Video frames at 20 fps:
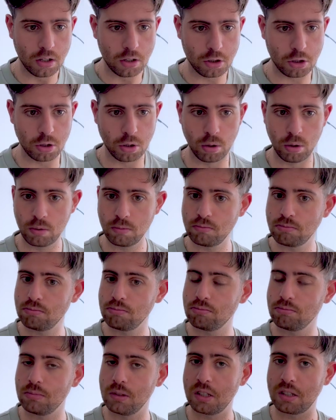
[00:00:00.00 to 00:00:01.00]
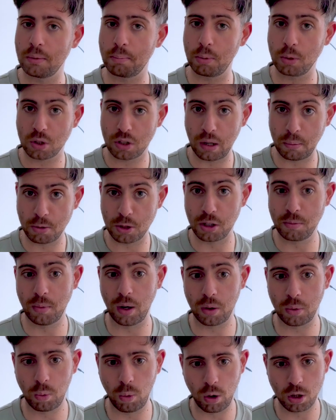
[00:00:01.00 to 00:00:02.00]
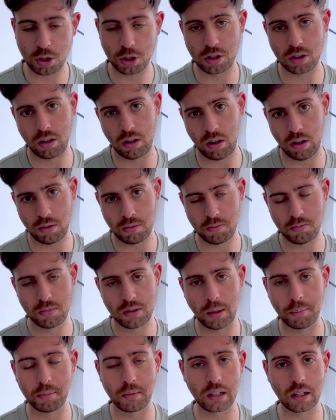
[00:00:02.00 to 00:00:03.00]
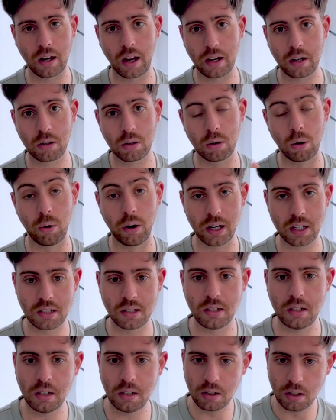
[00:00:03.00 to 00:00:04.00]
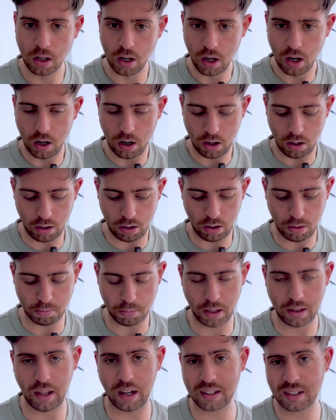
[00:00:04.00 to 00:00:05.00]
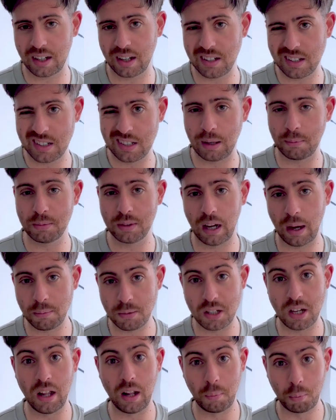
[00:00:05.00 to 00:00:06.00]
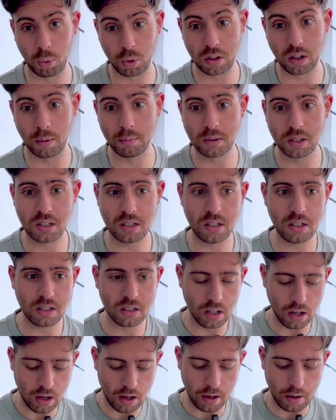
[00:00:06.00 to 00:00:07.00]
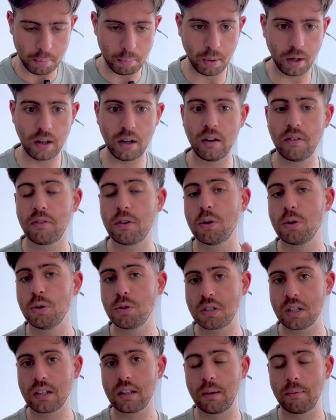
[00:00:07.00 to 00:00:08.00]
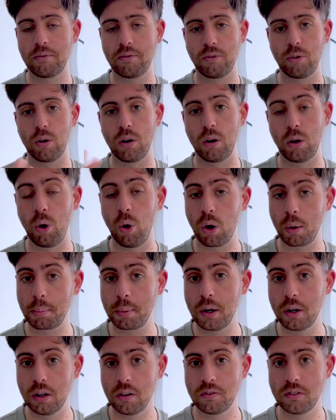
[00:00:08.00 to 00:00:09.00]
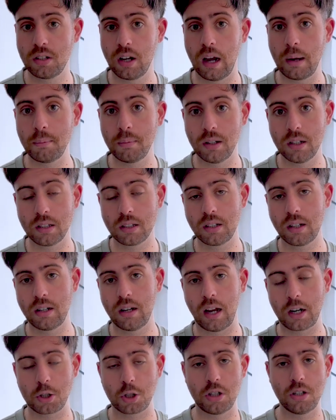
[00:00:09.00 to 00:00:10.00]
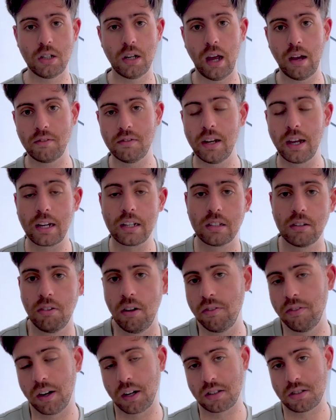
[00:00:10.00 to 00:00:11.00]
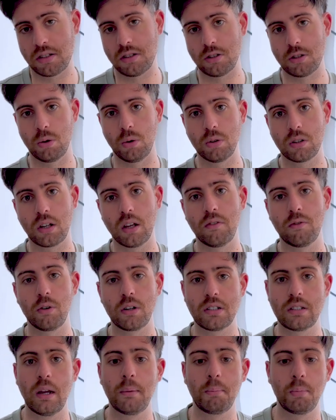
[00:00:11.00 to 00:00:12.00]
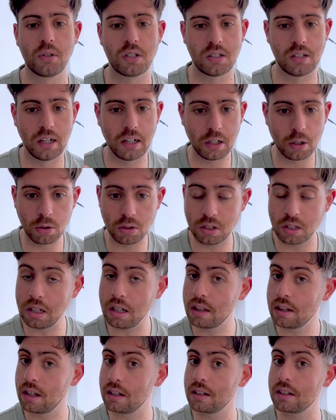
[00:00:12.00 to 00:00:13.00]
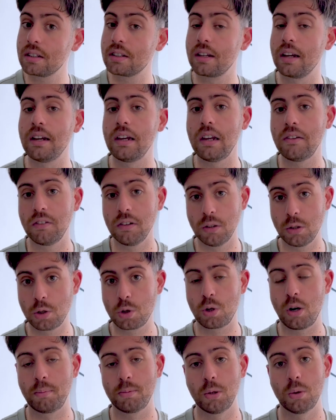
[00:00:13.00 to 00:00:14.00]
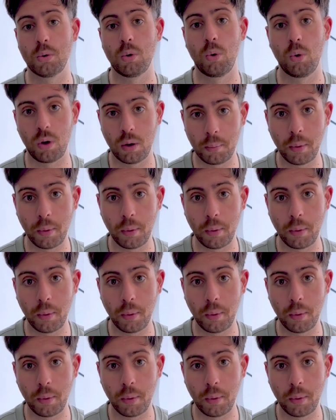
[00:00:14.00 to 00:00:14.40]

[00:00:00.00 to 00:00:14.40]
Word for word: So it's a prescription mouthwash, uh, something like chlorhexidine um, and that can sometimes help with gum disease. But if you're using them for a long period of time, it can actually have negative effects. So it can, for example, stain your teeth and it can even disrupt your oral